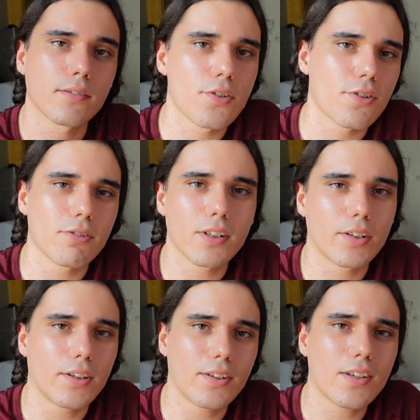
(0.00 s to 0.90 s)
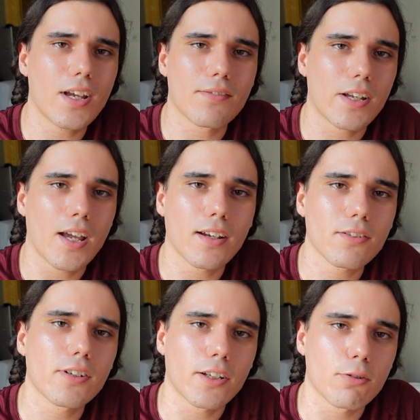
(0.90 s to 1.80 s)
So yeah, they
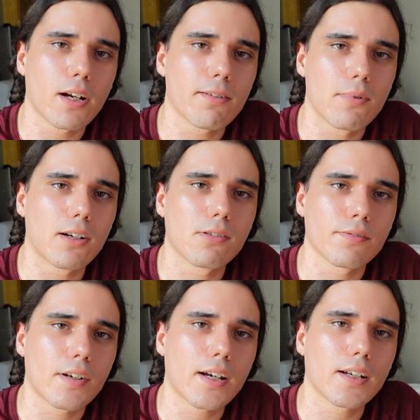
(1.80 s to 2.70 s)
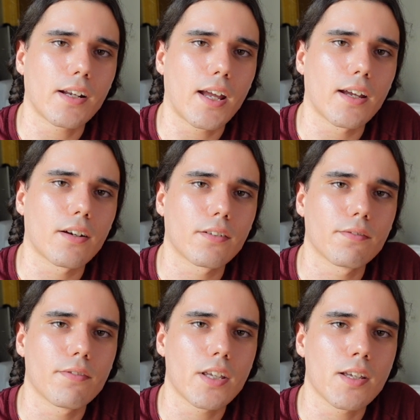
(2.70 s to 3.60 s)
handled it quite well with that.
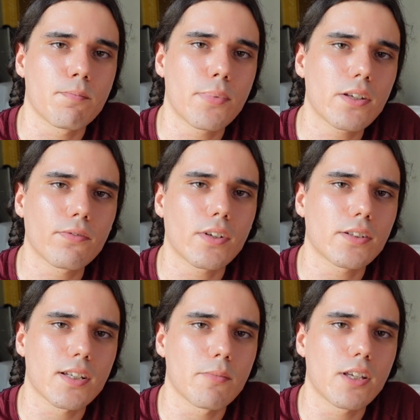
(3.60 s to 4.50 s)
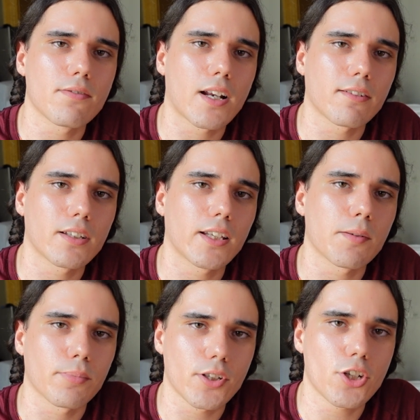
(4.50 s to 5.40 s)
And the big thing to me that I really
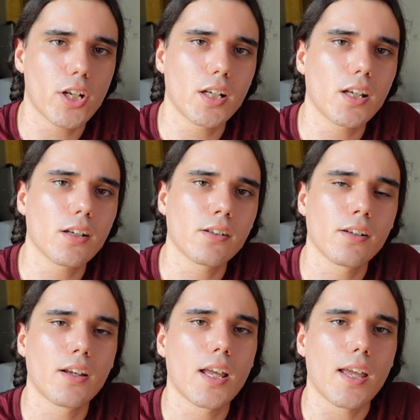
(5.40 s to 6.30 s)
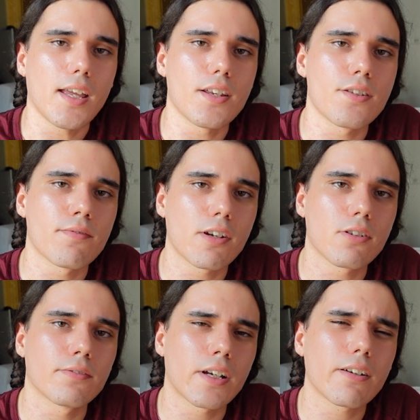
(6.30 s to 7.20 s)
appreciated is they
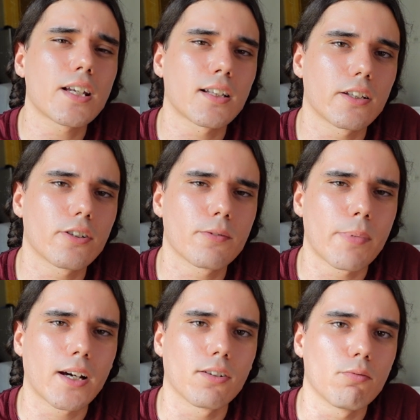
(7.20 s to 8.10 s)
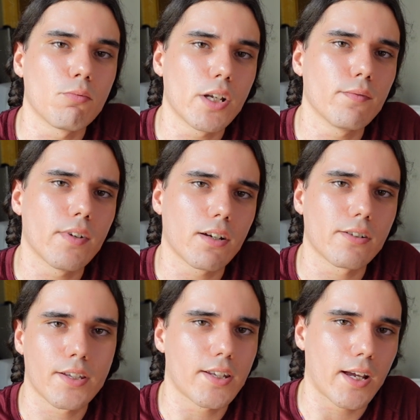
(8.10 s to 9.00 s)
were very clear about when they
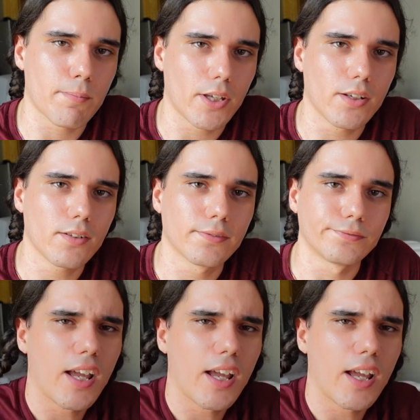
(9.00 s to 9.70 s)
would step in.